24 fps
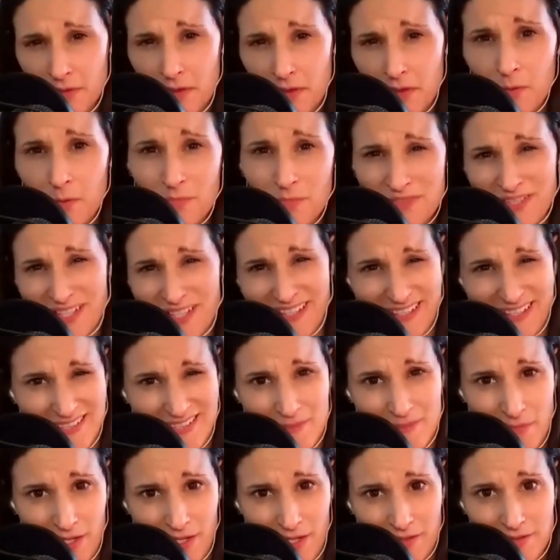almost like a
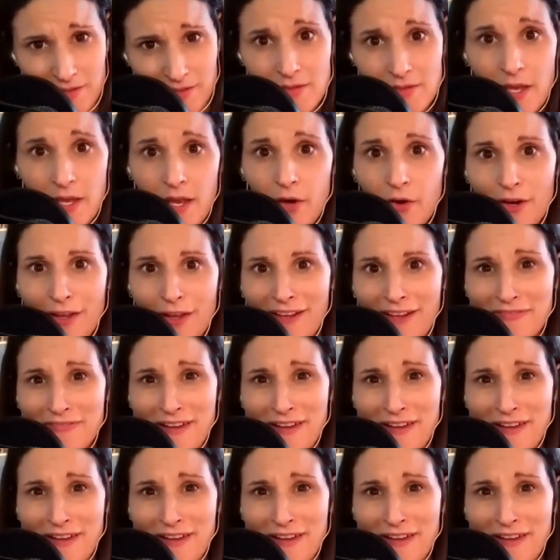C- area